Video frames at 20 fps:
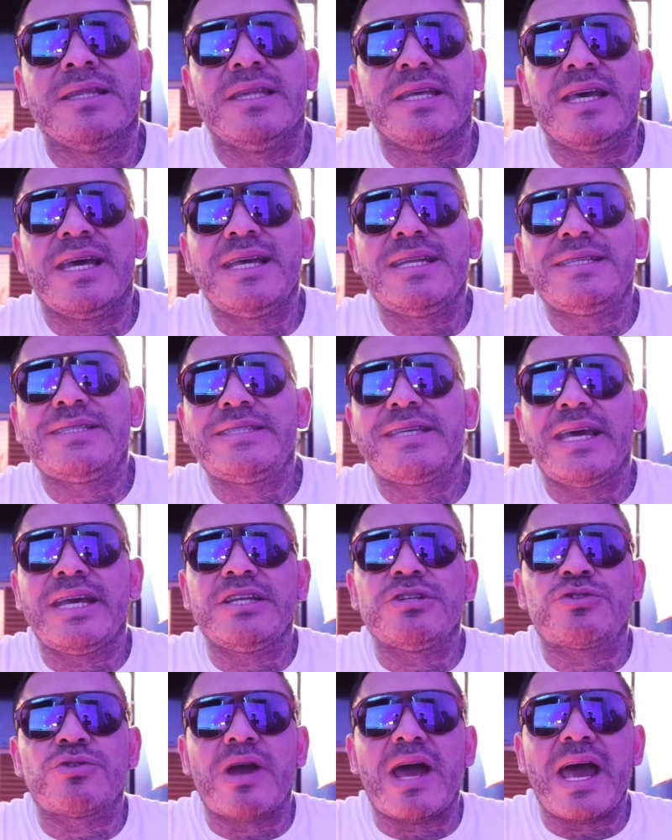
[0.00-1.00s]
The
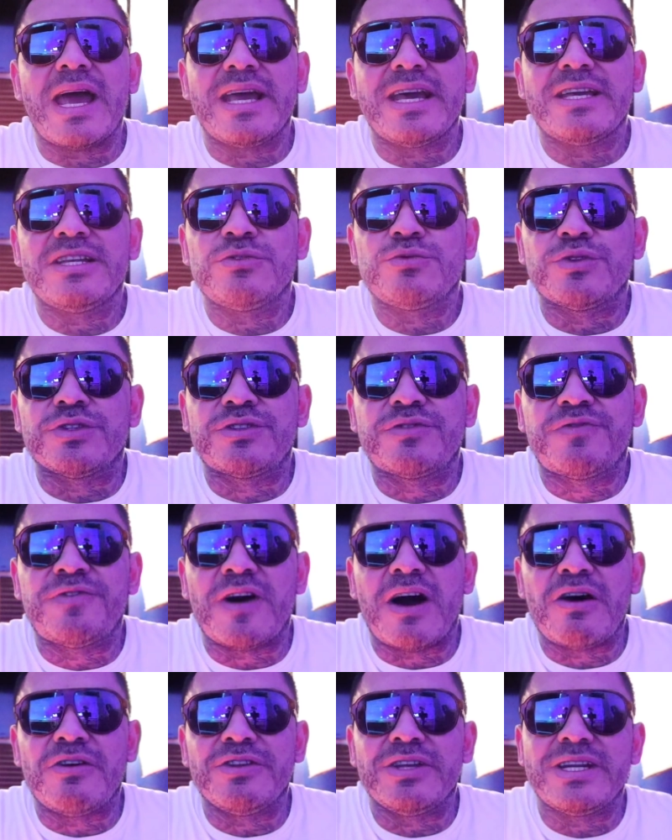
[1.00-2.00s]
Insane Dragons was
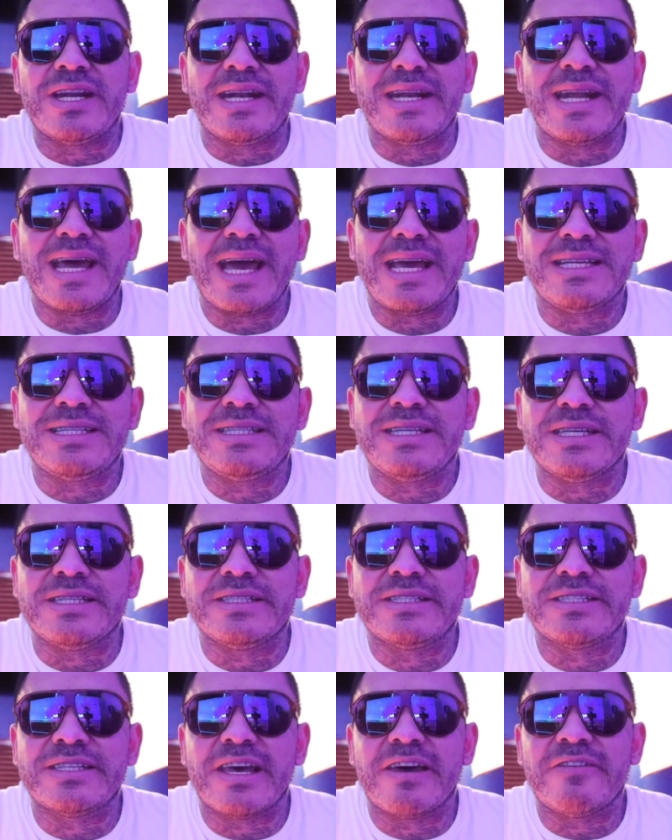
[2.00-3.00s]
founded in
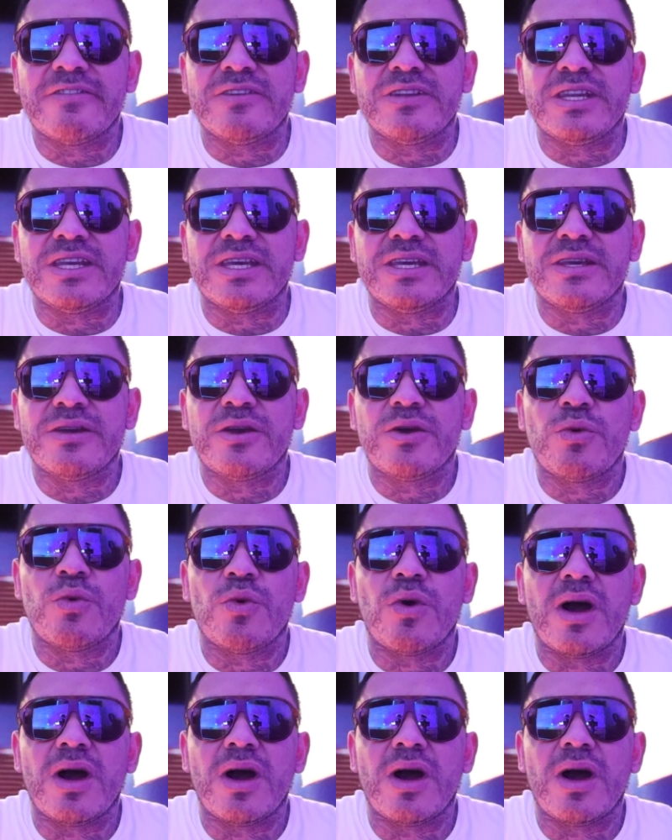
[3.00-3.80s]
1970